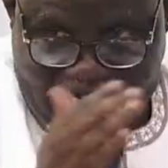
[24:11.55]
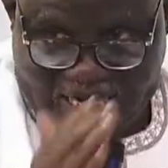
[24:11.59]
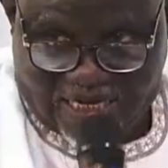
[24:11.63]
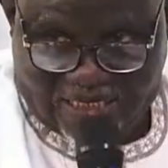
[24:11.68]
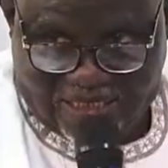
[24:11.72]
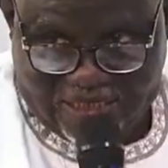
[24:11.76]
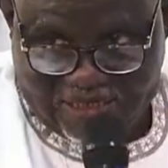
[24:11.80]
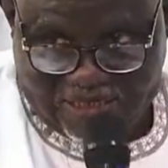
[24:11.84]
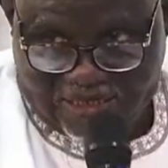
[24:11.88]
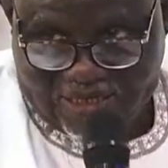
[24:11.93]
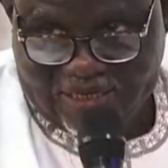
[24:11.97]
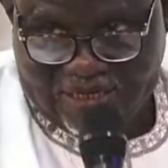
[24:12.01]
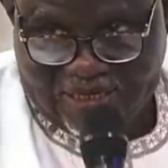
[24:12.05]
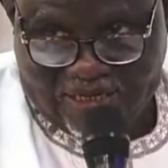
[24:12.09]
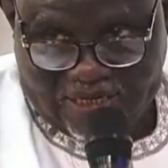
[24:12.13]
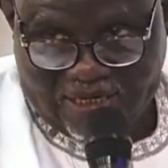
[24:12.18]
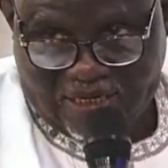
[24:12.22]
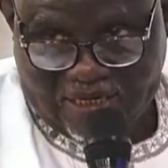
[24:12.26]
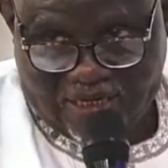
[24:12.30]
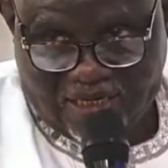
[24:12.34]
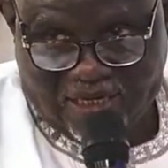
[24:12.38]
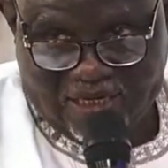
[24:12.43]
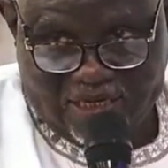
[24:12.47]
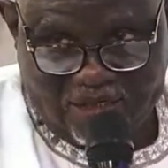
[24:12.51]
does
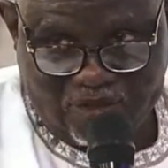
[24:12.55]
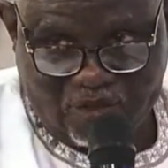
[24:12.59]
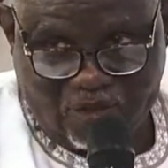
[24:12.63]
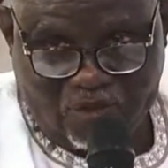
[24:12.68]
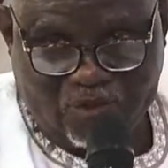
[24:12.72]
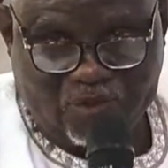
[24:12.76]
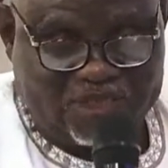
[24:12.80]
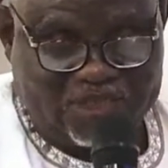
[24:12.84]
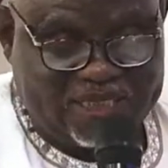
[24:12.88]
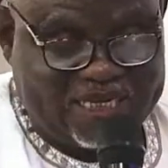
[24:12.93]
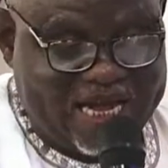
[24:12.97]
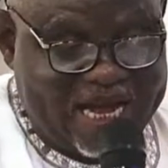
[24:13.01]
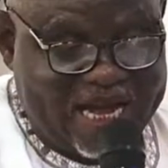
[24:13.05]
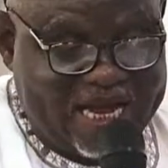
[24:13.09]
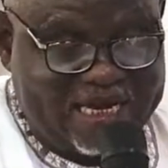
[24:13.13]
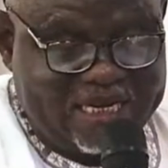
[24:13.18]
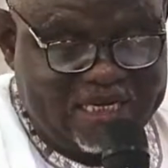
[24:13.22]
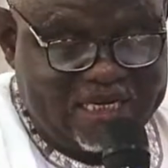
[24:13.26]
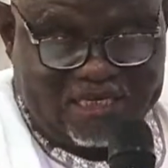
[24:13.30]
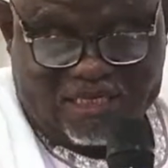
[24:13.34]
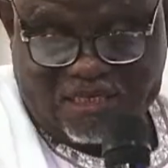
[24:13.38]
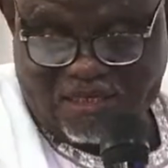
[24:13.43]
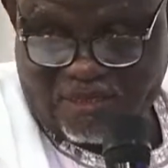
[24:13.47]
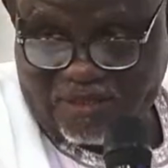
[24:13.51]
is to scan
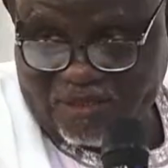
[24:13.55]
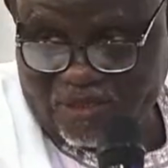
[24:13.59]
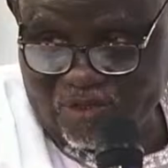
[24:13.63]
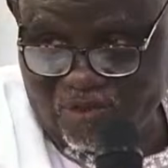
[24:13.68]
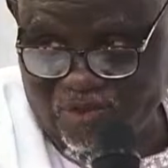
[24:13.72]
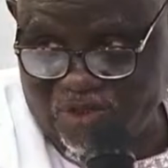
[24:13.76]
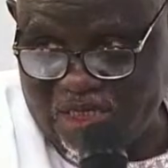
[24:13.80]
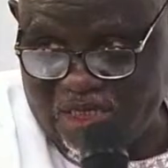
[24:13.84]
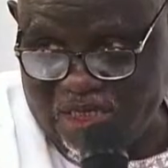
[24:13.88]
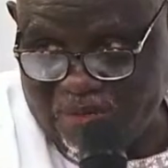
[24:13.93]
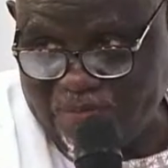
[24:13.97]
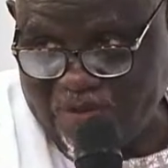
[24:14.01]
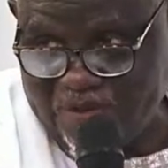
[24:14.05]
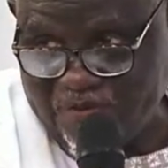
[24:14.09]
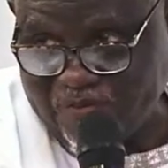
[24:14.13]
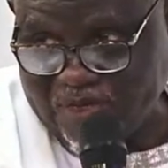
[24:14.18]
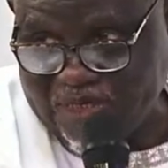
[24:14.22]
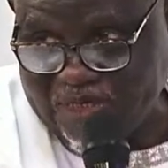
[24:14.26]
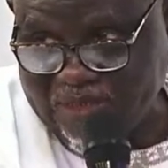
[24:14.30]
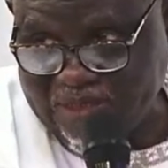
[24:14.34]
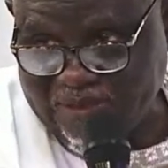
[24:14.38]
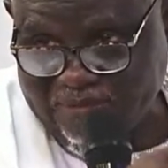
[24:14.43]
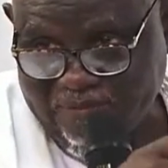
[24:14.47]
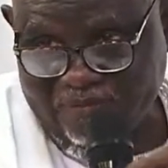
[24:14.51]
it using the
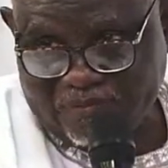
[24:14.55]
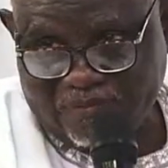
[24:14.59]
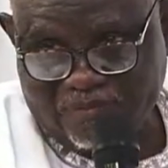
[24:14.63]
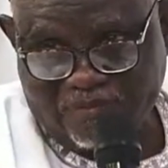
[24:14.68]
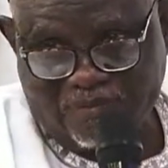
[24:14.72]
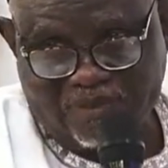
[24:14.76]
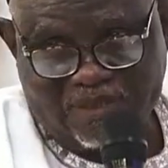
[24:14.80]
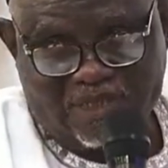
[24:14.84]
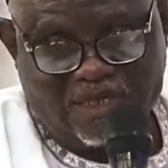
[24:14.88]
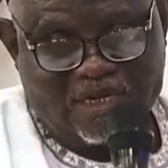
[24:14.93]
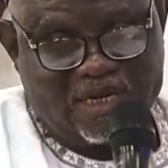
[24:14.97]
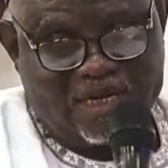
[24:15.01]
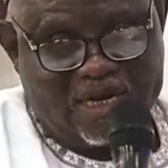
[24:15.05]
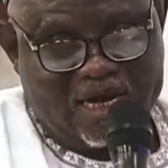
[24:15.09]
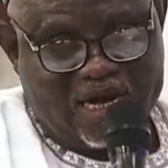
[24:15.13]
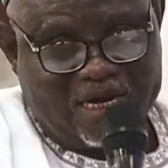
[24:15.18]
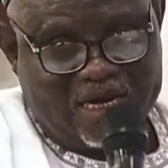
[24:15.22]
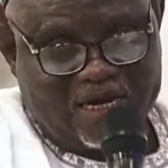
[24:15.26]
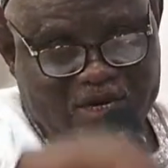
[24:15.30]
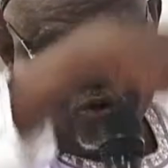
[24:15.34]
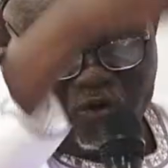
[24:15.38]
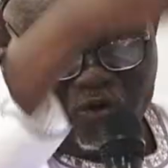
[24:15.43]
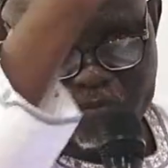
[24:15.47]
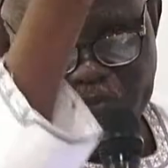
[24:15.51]
beavers
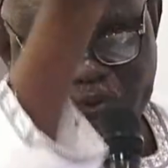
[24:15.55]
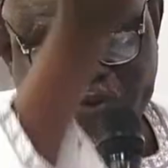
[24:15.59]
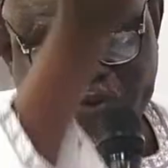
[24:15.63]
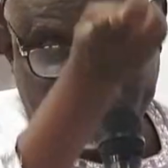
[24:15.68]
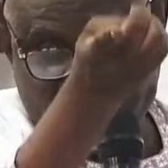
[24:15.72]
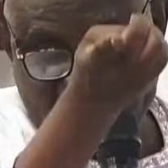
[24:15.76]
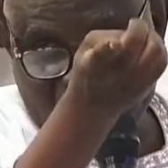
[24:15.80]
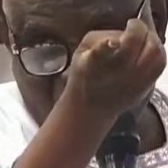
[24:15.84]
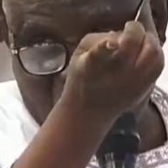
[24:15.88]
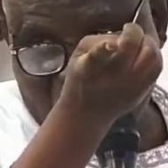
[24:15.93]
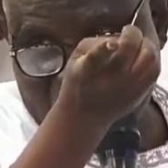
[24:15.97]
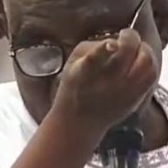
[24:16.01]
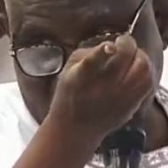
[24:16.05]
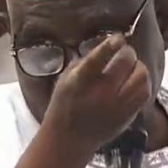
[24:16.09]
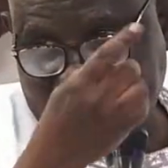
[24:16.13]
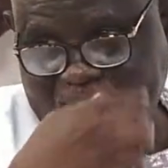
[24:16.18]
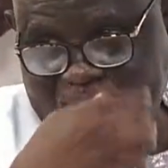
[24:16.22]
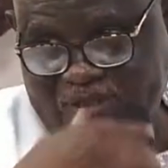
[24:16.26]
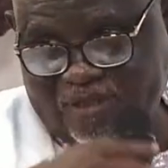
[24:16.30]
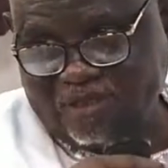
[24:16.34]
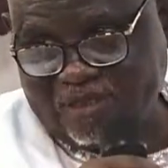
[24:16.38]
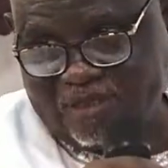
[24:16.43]
and upload it